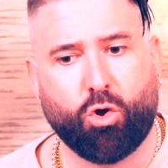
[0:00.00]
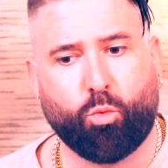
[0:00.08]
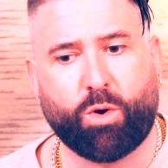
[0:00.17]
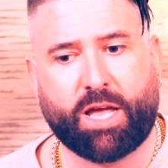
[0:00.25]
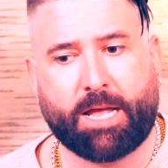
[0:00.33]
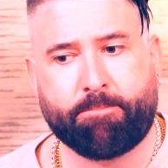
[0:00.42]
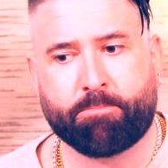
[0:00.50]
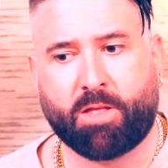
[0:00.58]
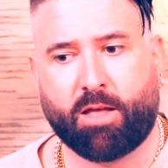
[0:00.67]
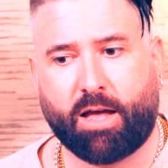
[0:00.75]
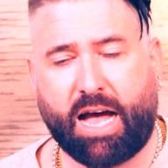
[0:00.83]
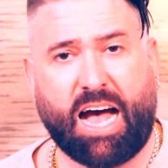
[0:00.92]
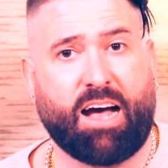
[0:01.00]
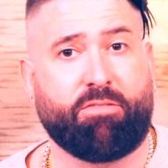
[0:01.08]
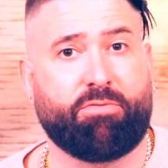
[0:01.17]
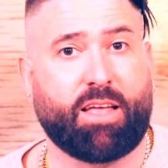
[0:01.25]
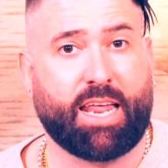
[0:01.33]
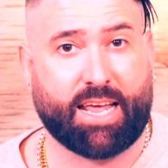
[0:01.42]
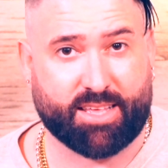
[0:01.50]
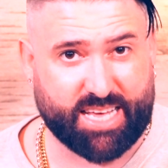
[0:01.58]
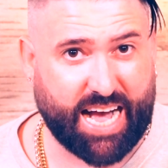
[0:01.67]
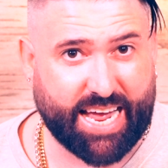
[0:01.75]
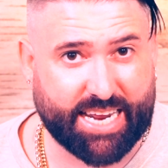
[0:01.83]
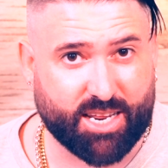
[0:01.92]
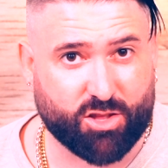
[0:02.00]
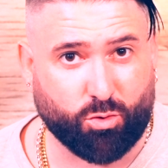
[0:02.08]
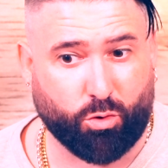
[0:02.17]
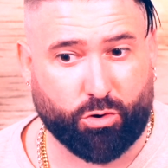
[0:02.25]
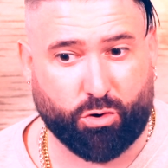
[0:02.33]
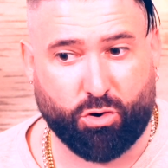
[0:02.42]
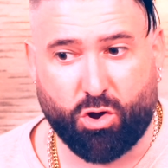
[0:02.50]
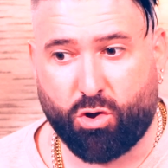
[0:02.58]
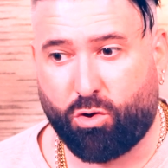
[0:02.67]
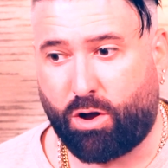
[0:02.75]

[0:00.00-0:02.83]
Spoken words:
We have an anxiety disorder.